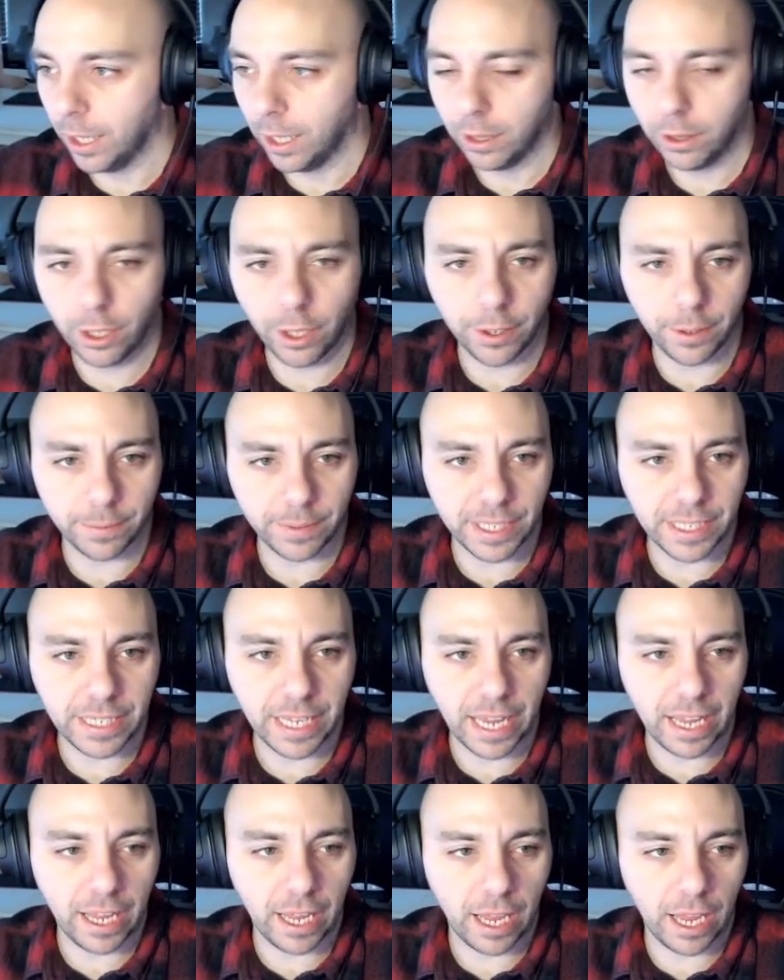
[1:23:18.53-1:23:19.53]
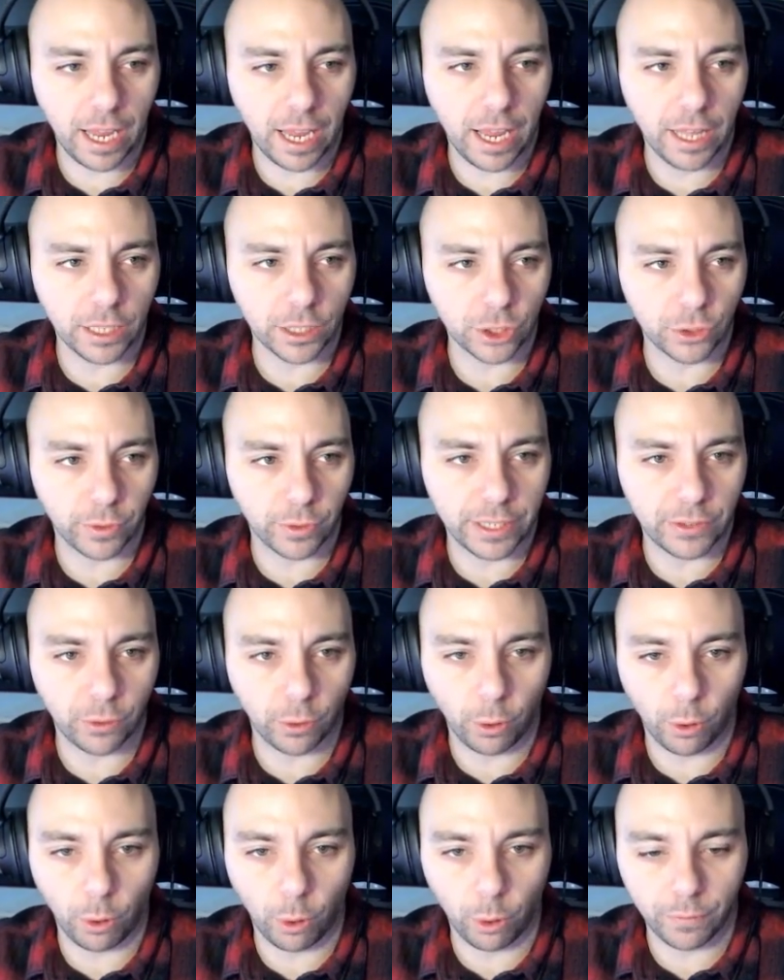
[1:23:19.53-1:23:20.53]
Load up the Illustrator
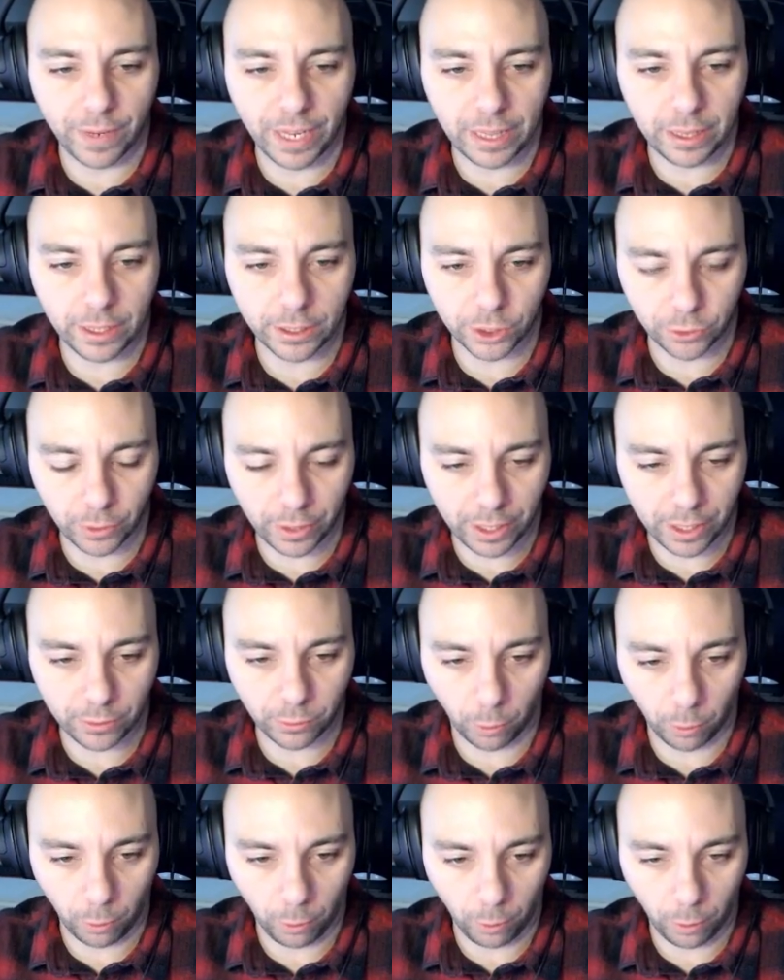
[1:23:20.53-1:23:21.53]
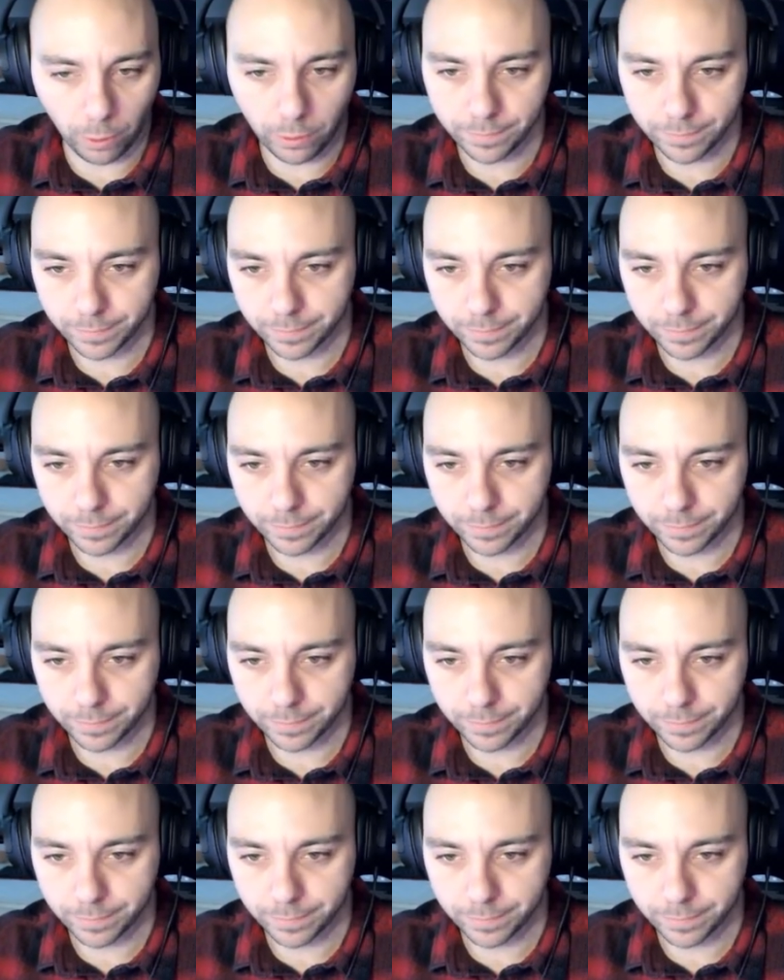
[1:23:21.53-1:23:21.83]
of Illustrator.